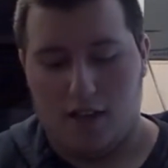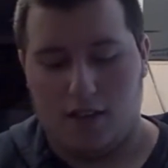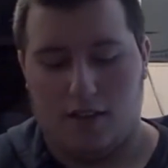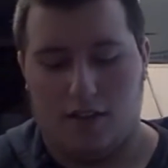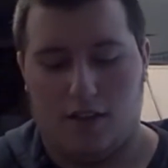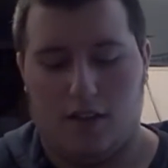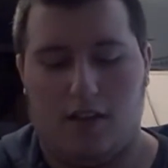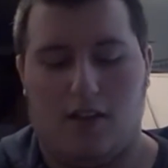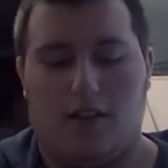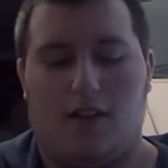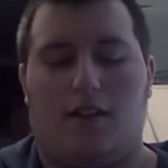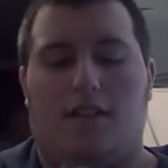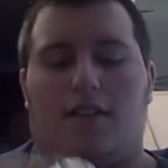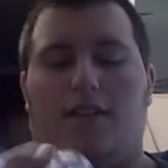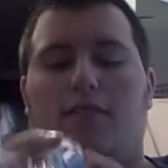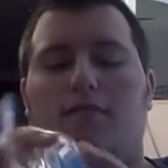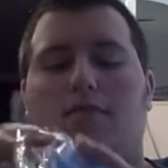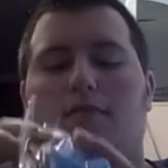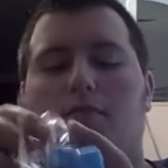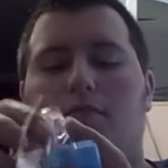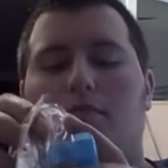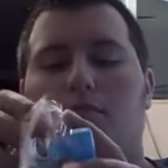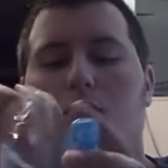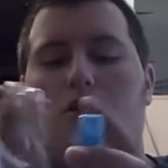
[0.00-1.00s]

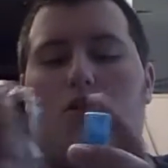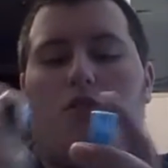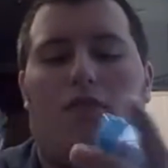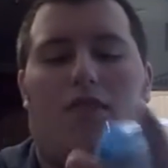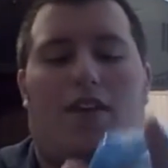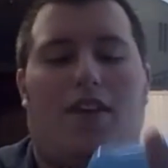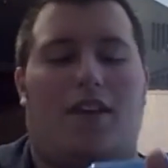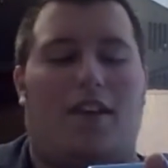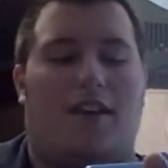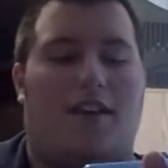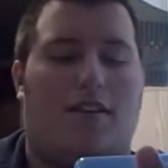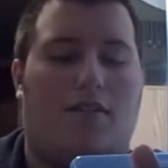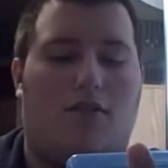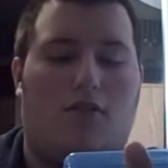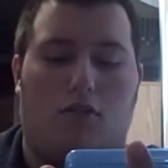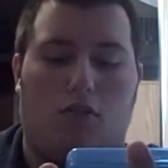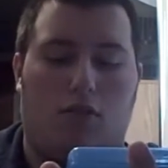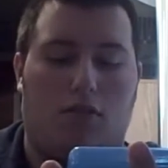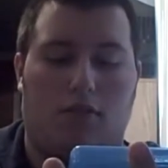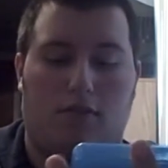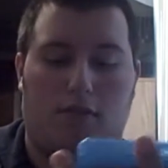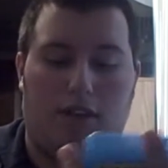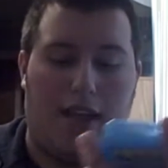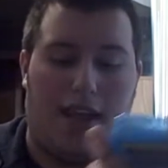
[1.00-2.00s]
the movie
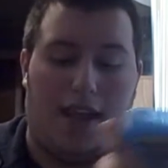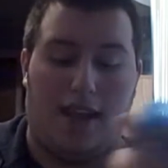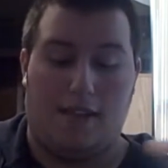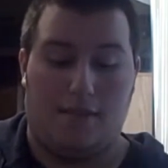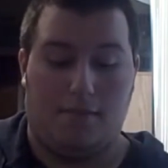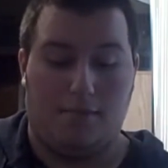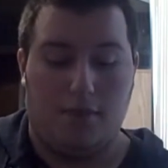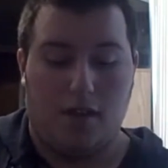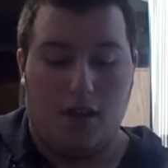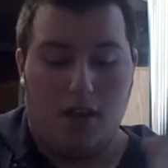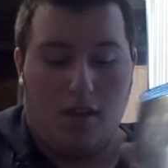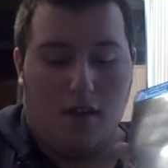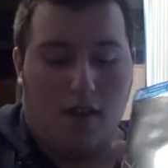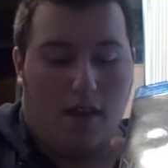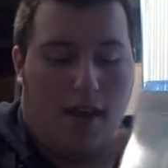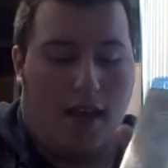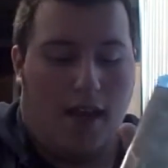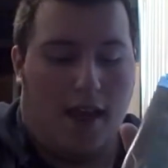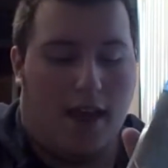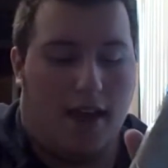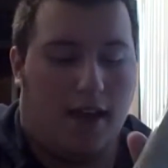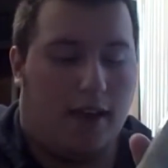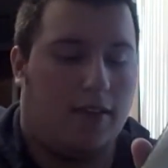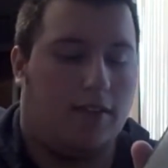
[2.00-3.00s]
or game,
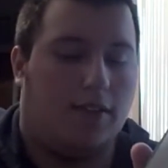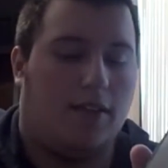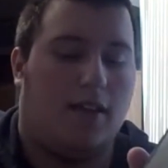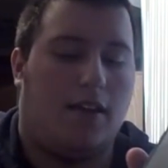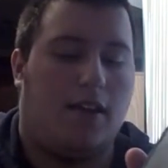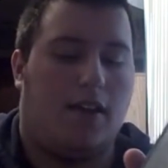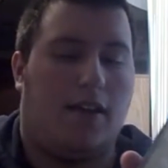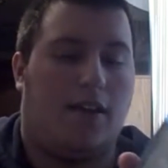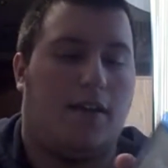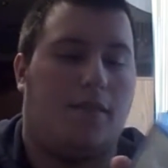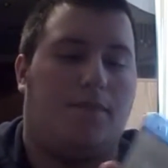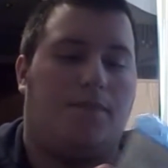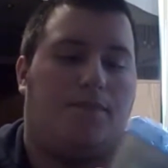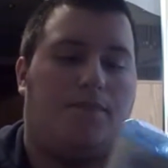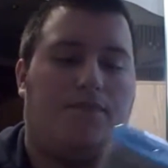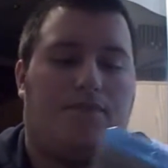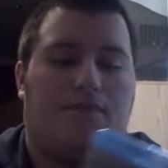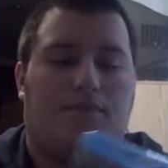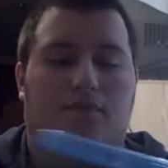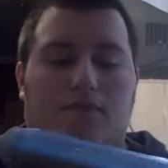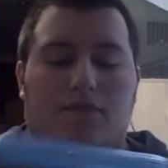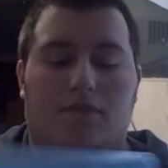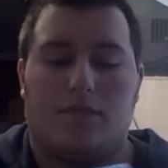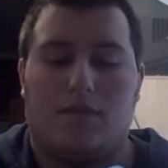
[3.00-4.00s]
and
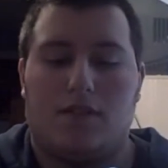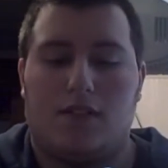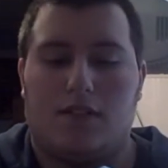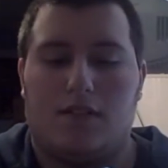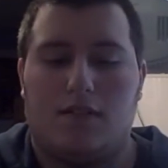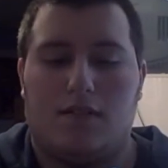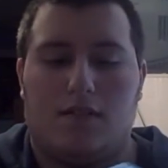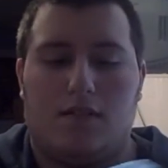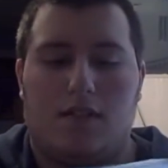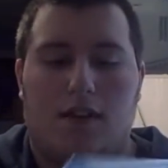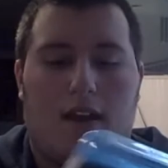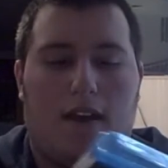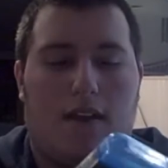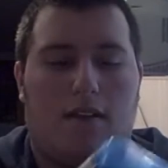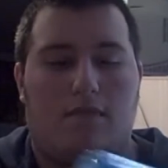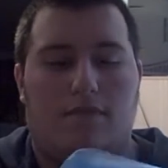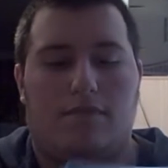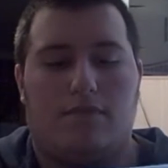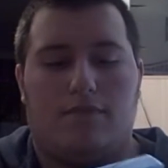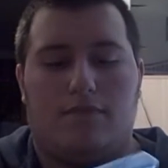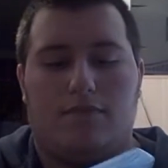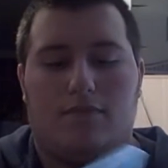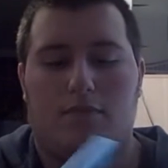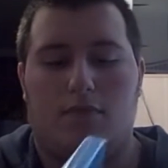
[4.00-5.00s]
yeah.
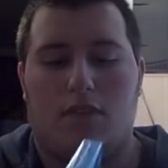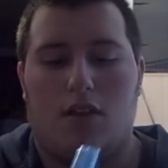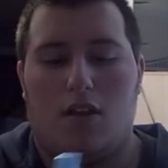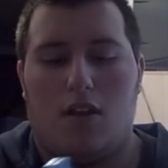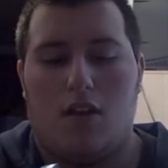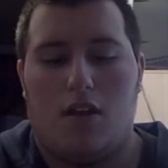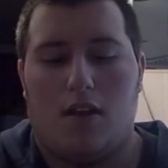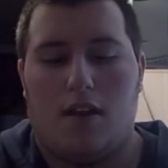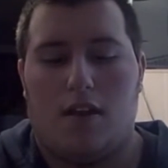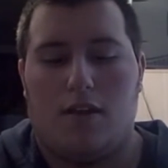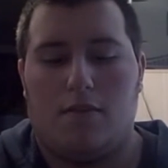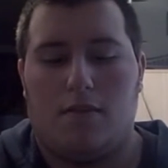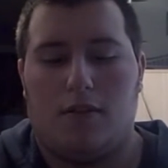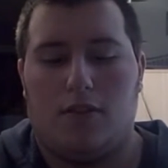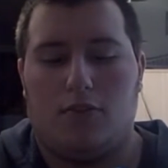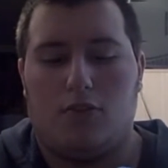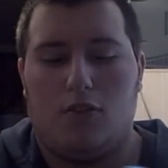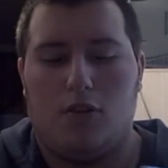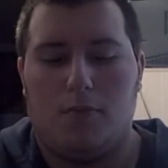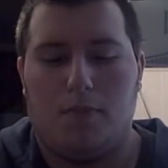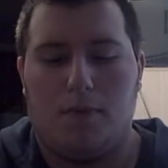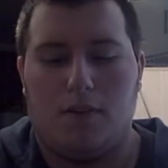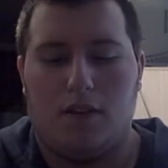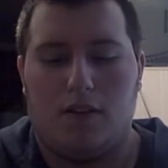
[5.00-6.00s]
Let's
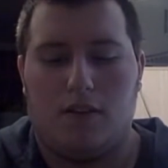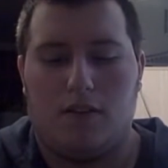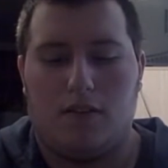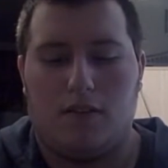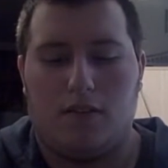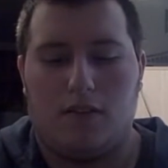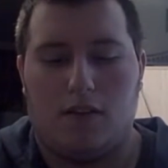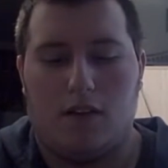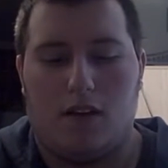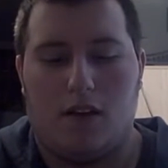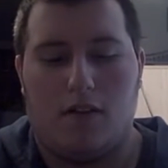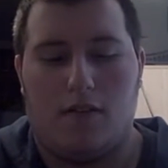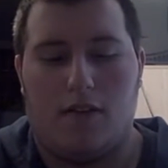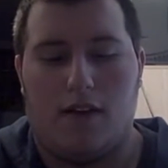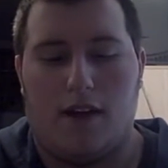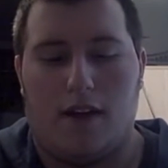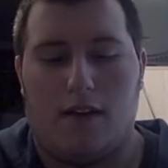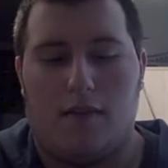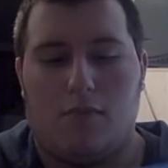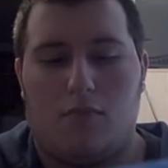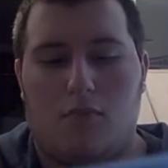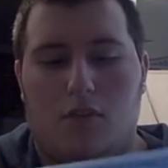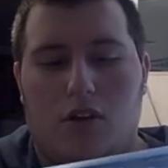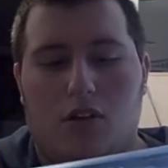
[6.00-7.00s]
open this.
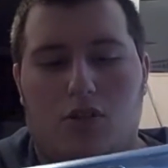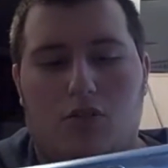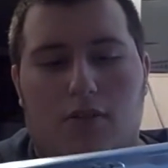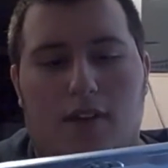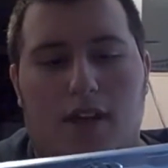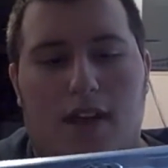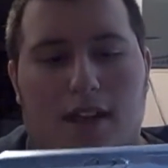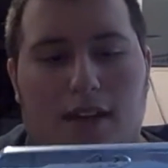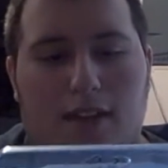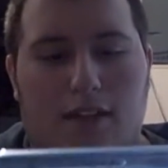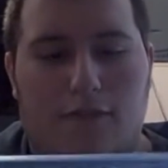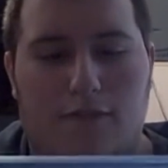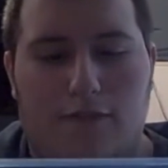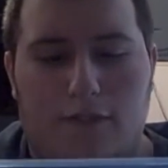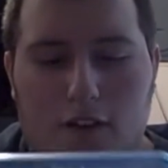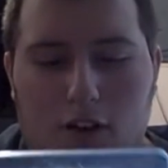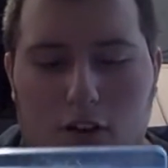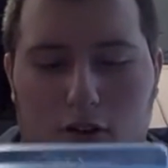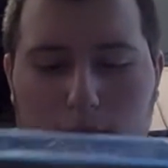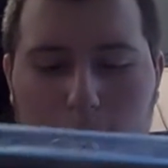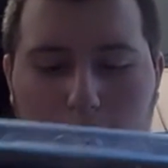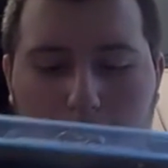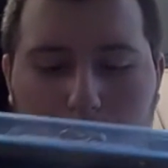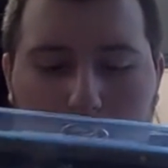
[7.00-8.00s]
Alright, what you get in the
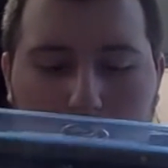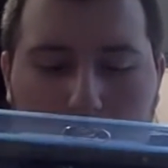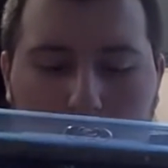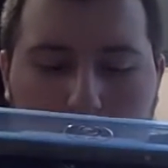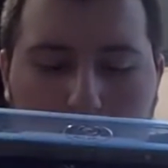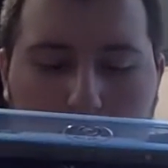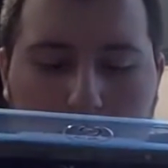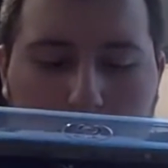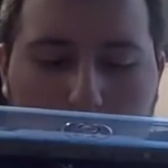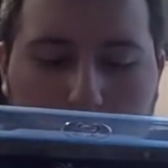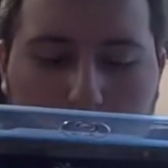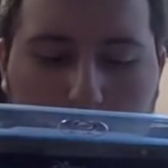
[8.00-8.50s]
film is, first of all,